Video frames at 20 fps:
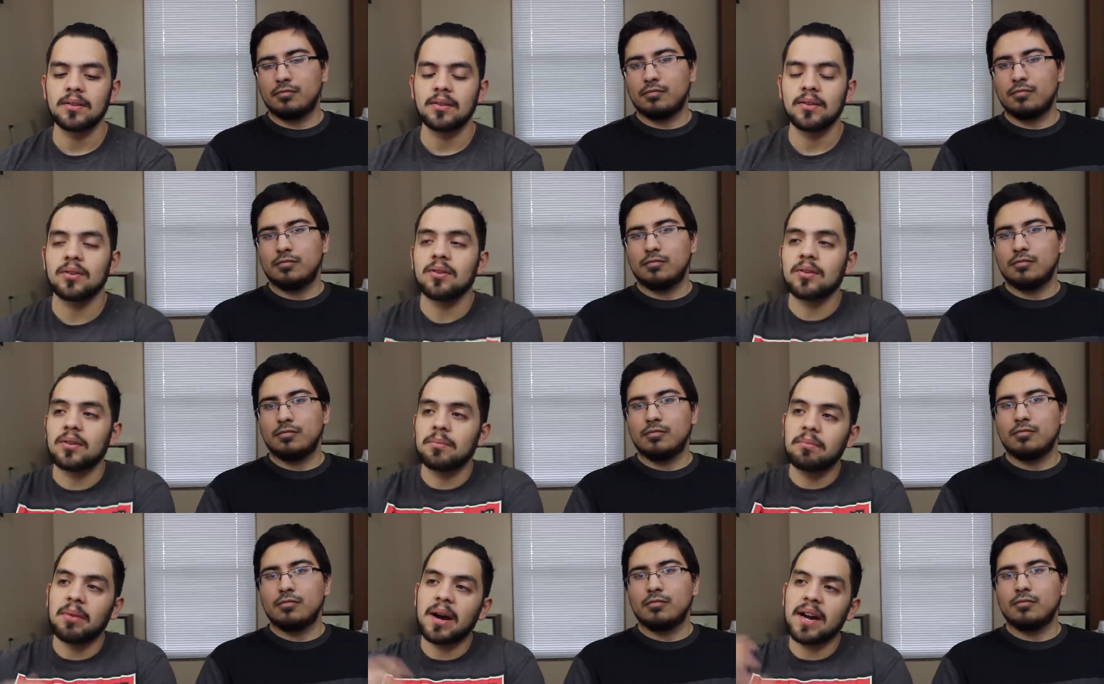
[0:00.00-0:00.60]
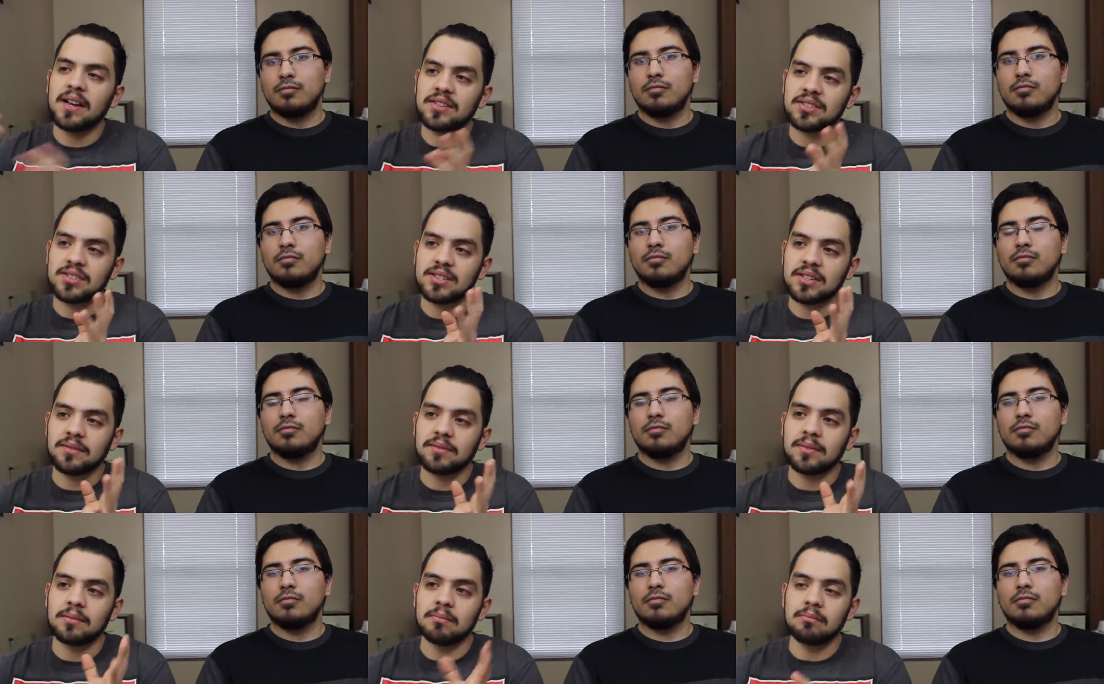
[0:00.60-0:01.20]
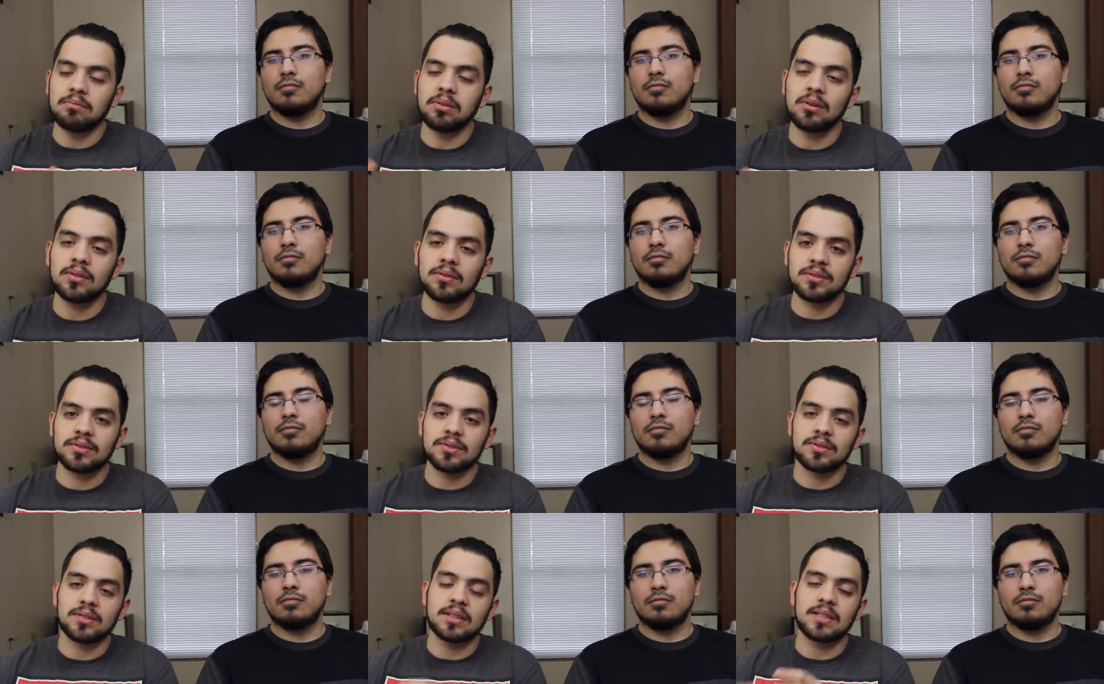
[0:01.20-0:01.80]
Speaker 1: or buy your stuff in
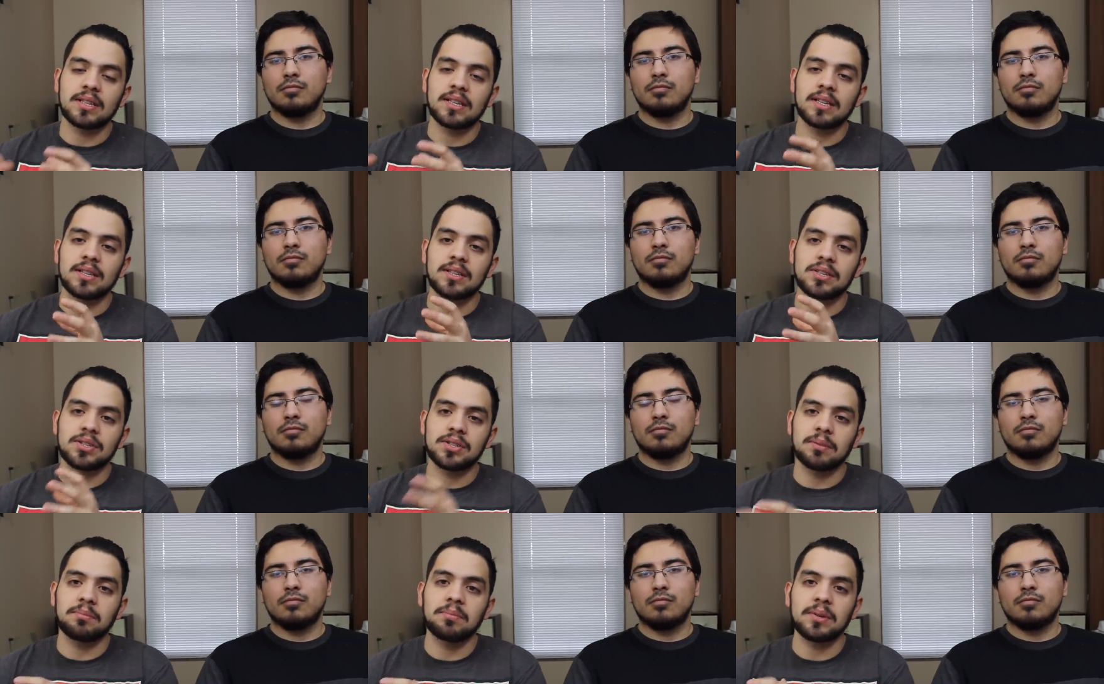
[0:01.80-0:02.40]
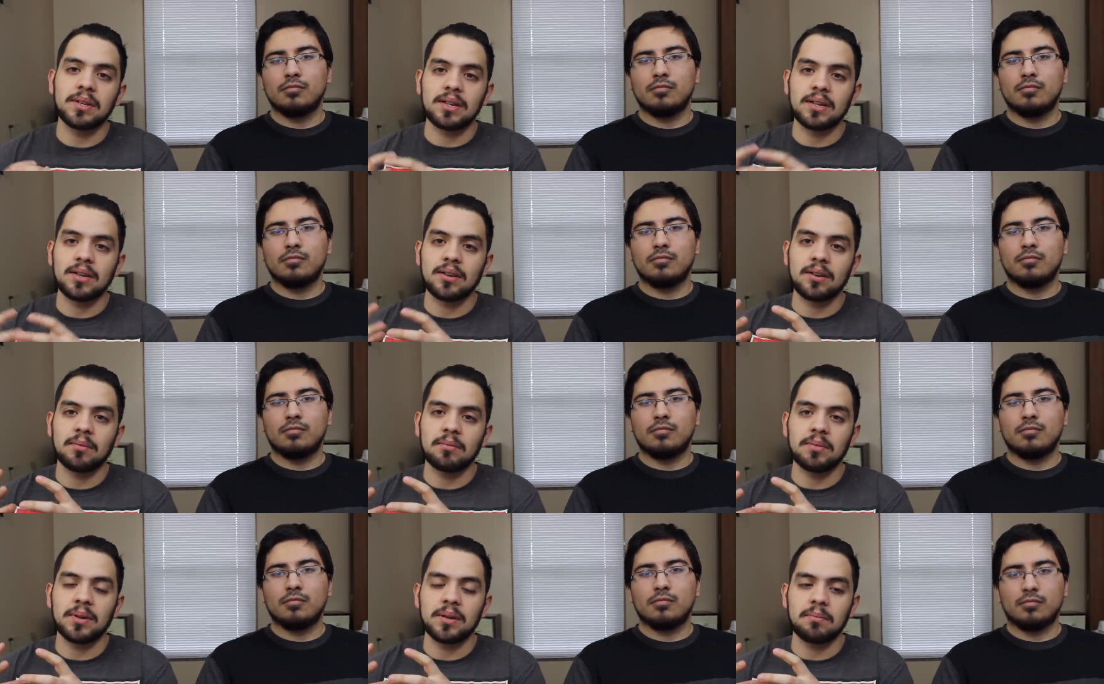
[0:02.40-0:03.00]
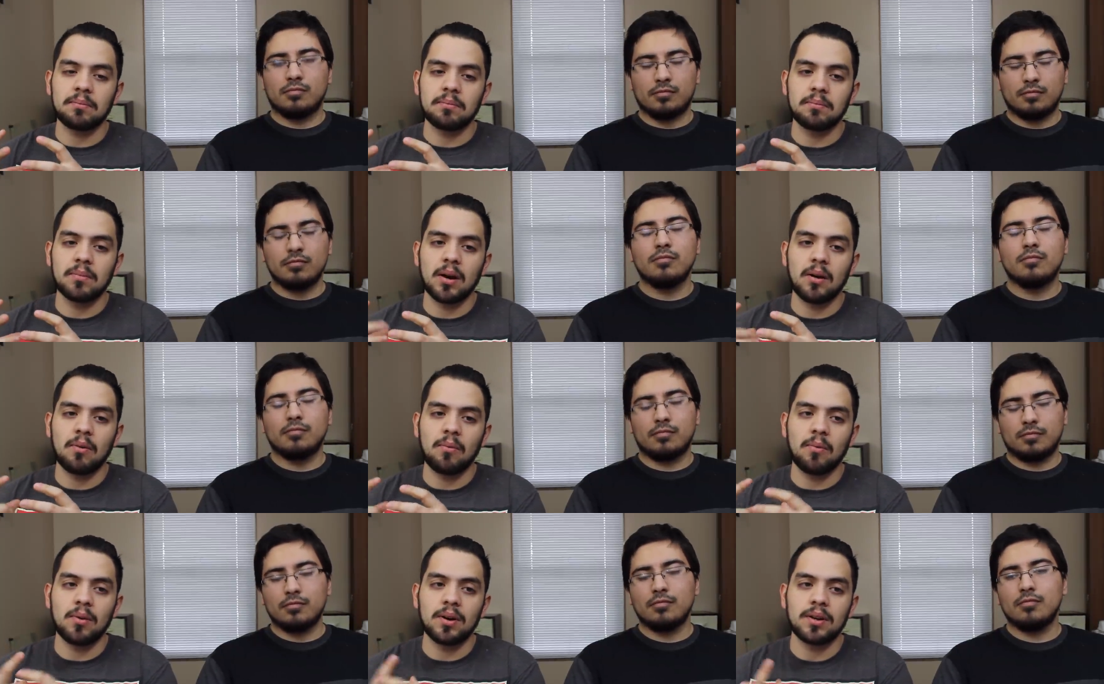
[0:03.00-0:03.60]
bulk so that shipping could all be
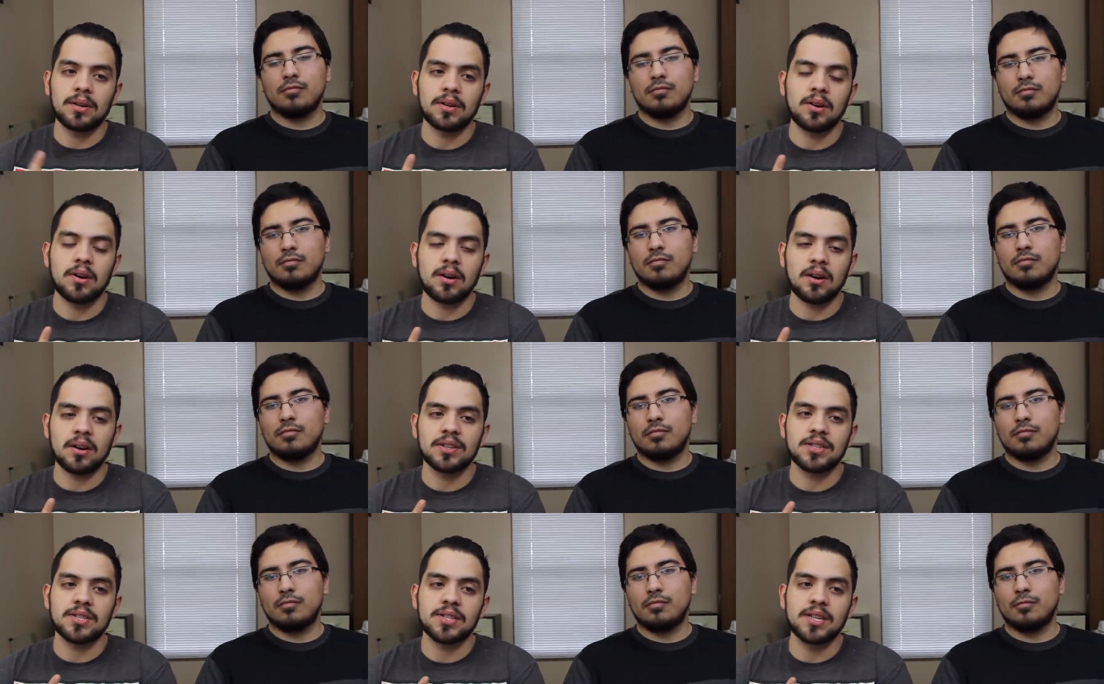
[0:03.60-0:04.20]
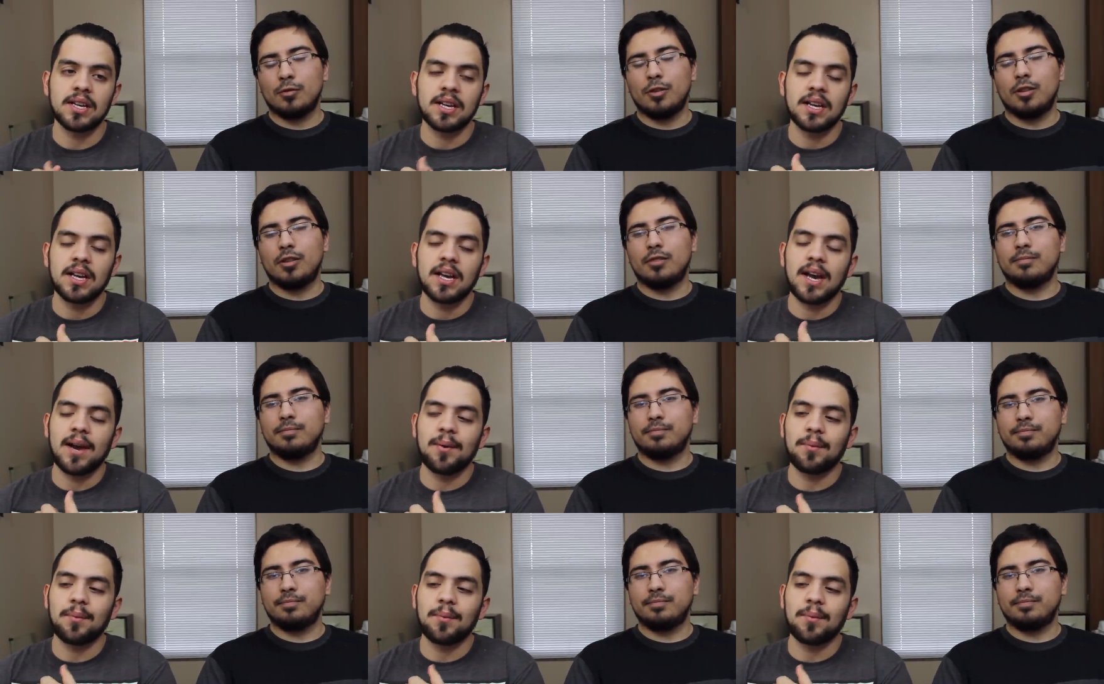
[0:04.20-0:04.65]
uh, one cost. Right.